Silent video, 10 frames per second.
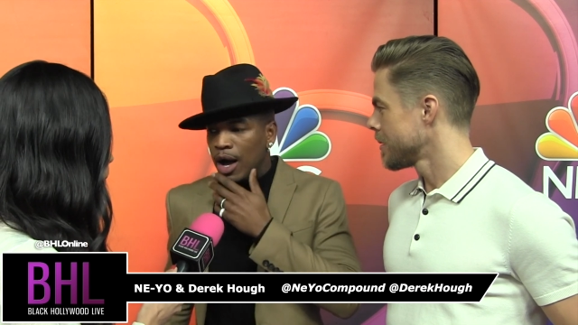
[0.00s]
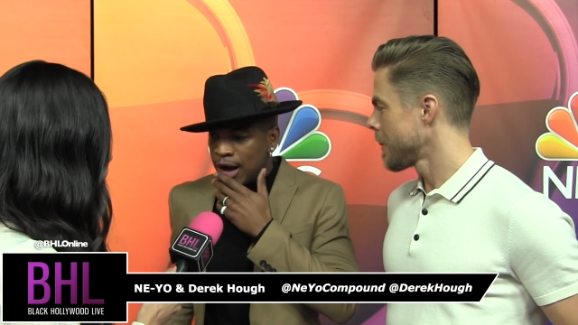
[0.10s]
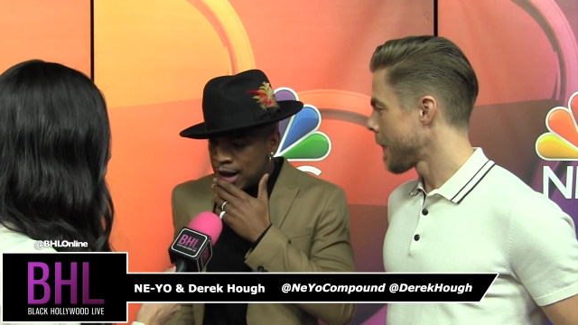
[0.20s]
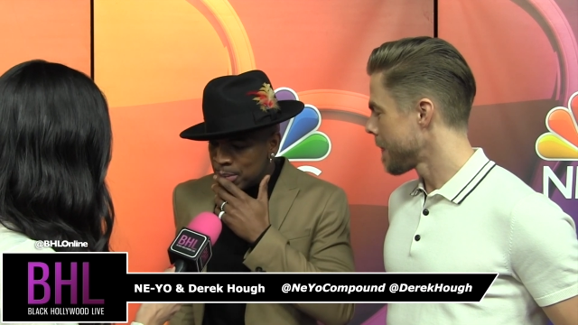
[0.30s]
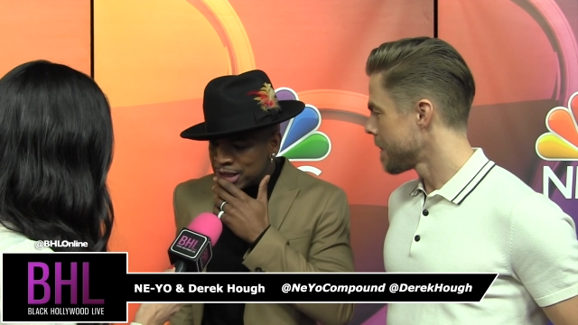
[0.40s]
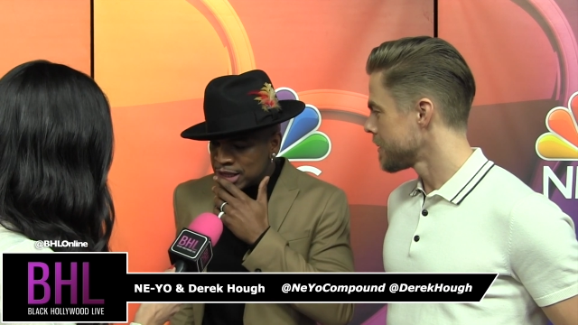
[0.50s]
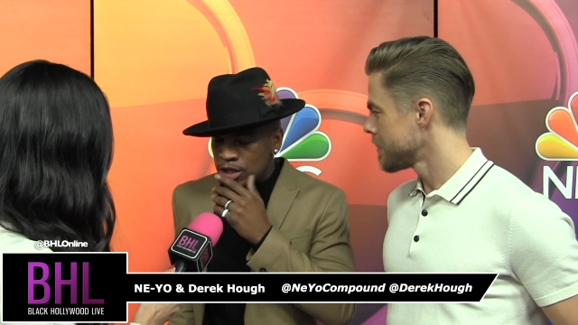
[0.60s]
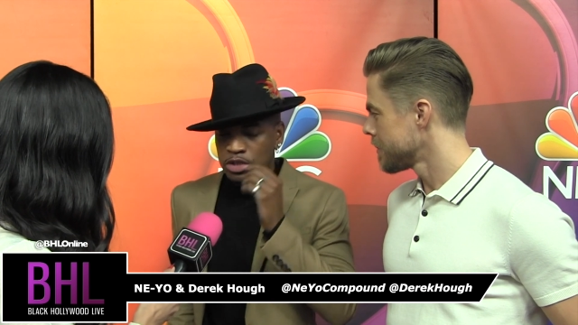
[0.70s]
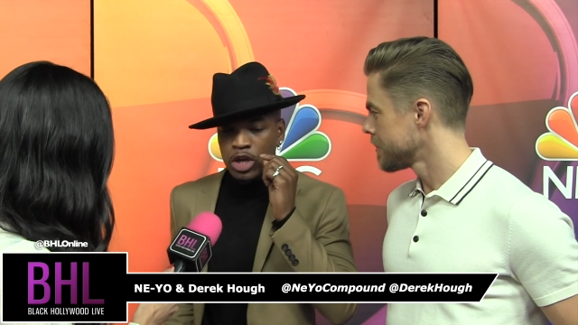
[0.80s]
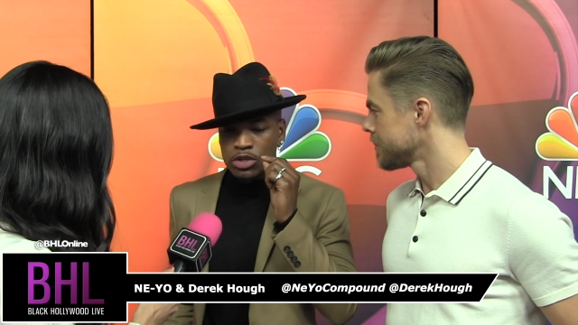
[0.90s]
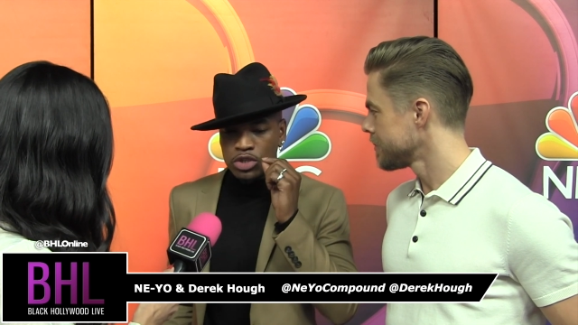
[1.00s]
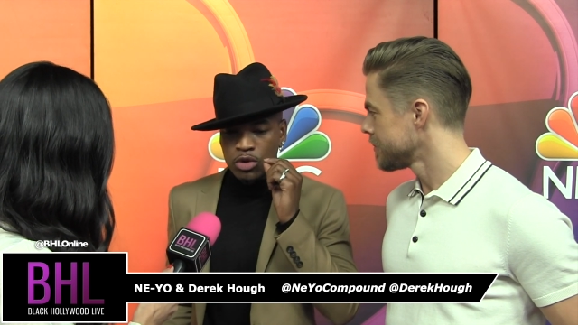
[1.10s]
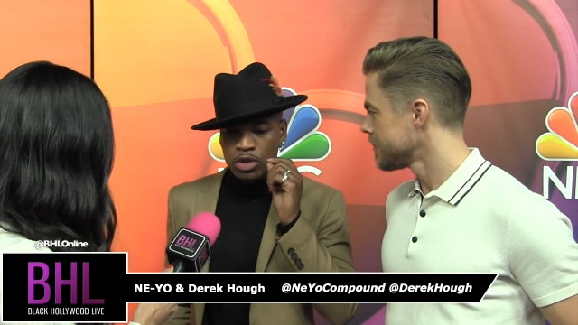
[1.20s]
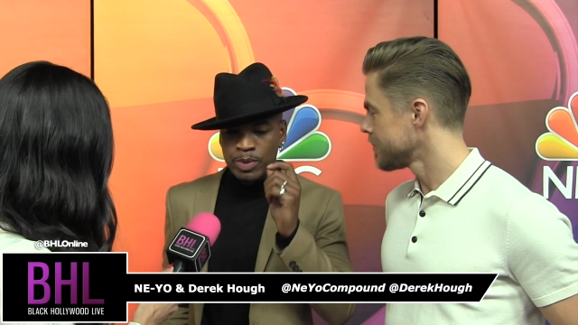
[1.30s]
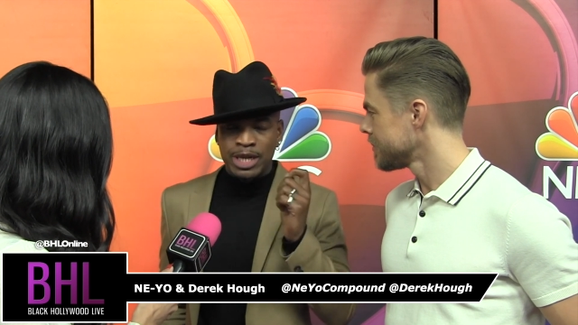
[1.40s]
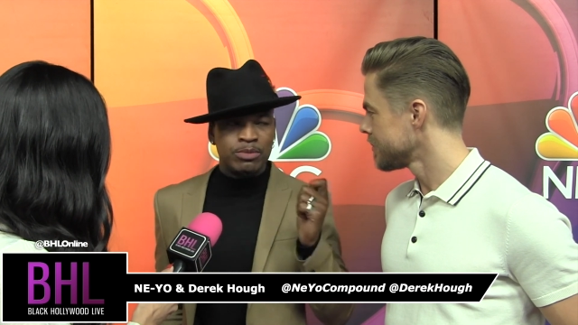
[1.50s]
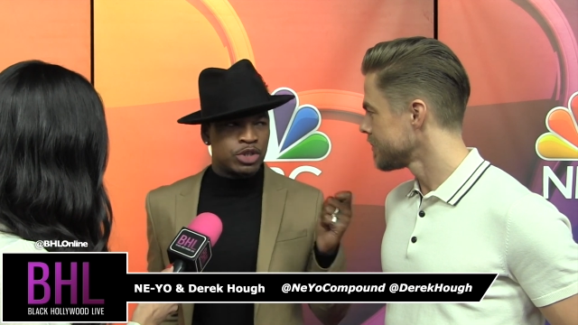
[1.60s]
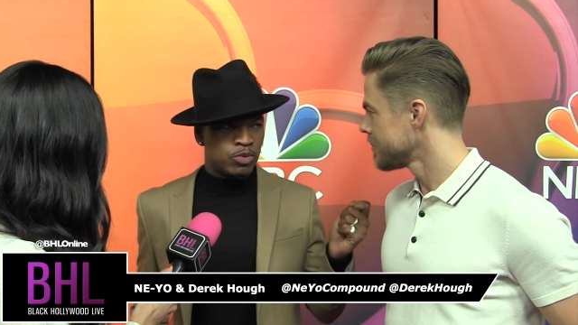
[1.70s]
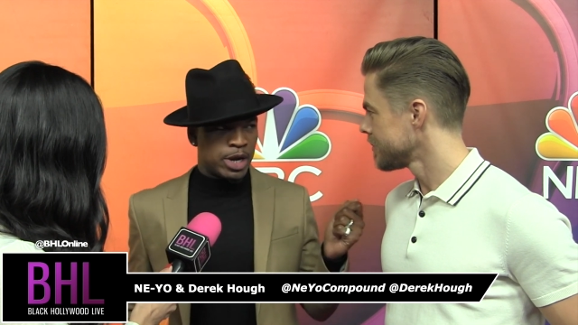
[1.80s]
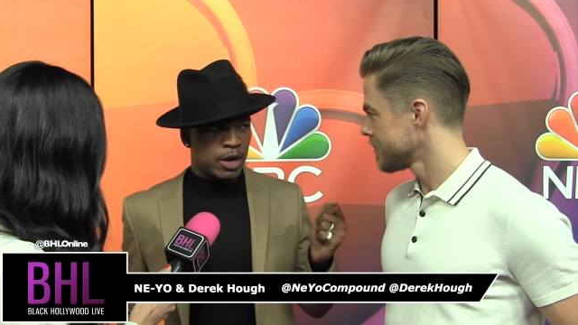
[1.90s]
Speaker 1: And then there's also the
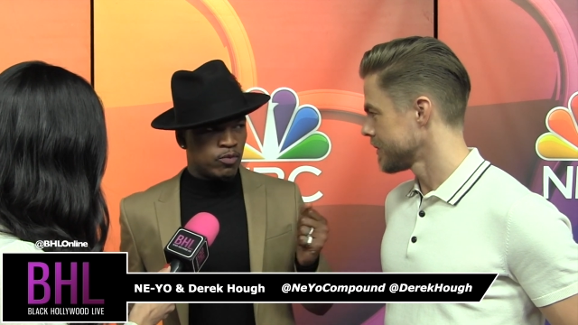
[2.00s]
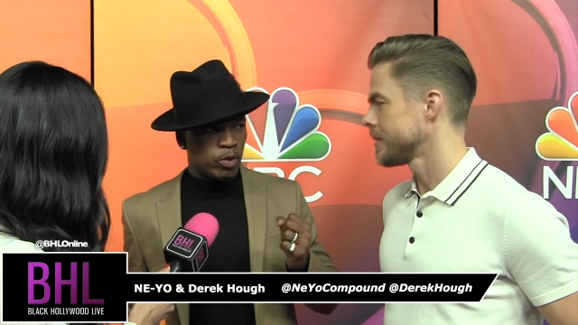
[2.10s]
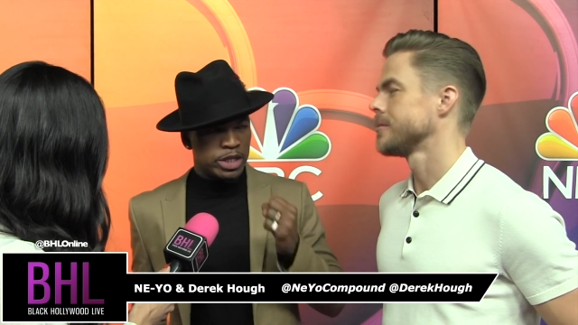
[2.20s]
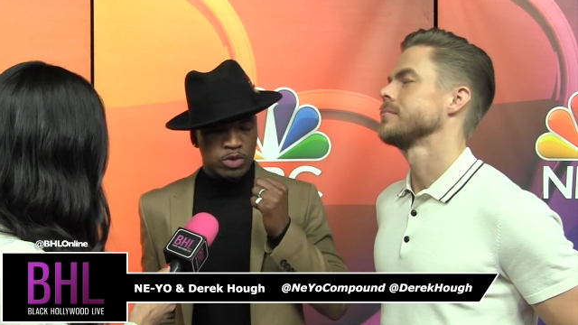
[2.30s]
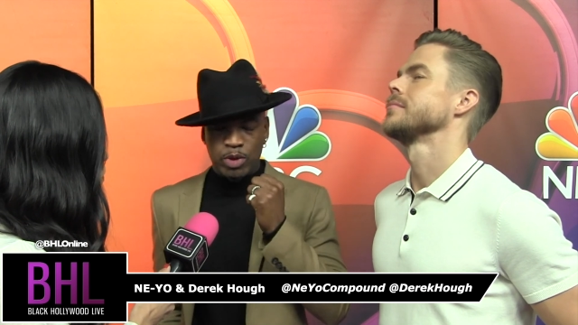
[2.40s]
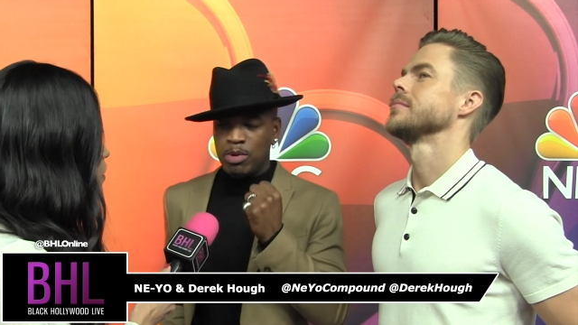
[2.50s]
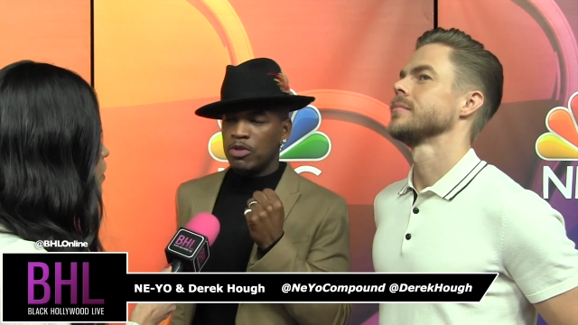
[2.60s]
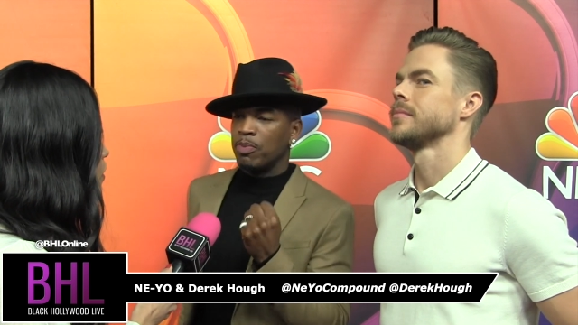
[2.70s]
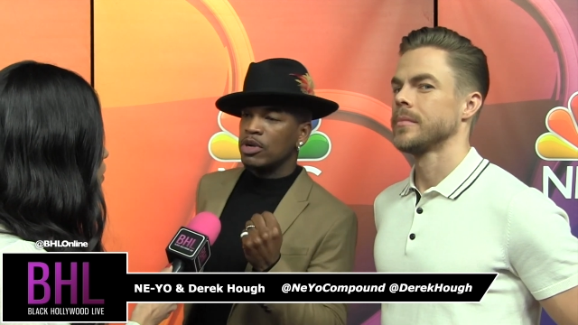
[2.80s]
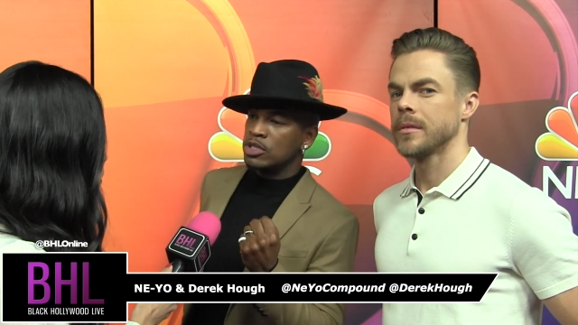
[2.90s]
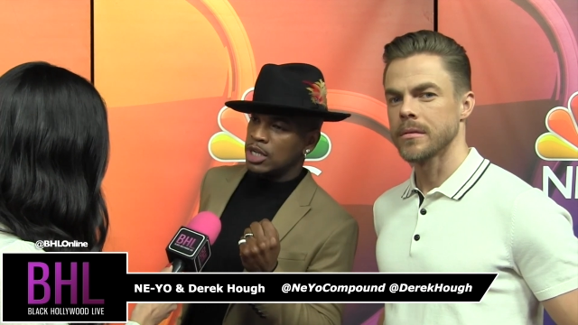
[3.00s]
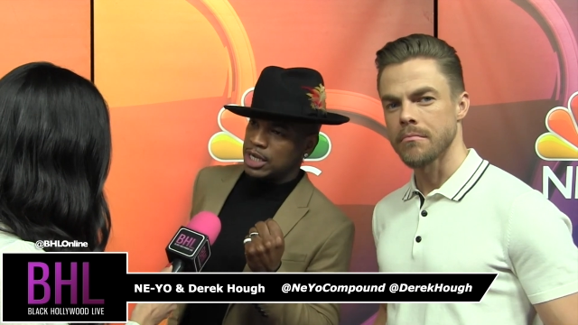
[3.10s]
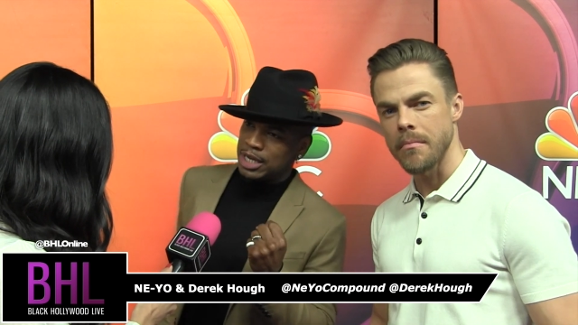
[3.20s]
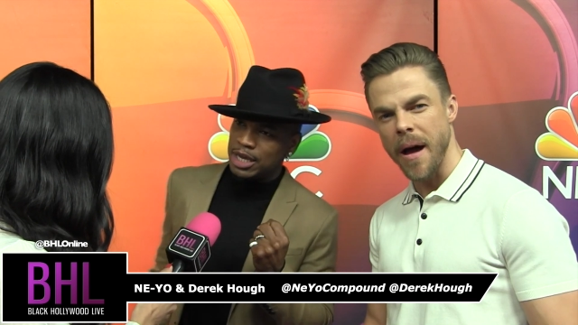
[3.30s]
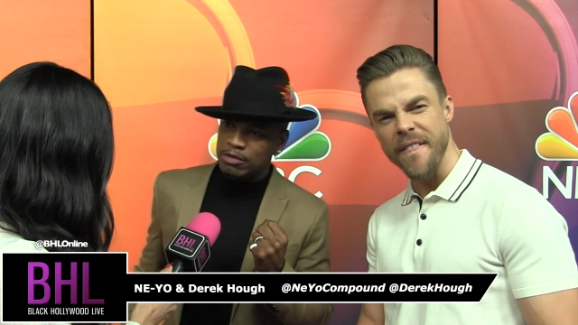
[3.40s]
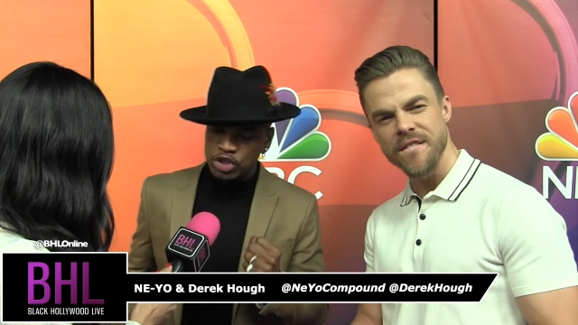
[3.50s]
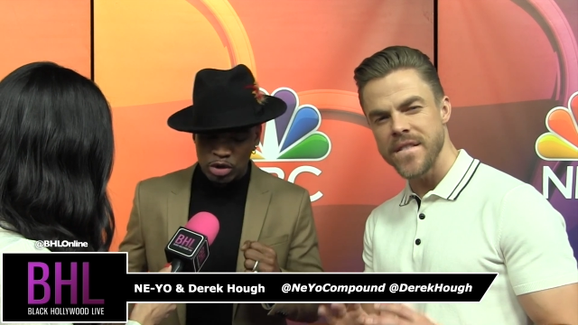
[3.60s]
redemption round, which we both personally love.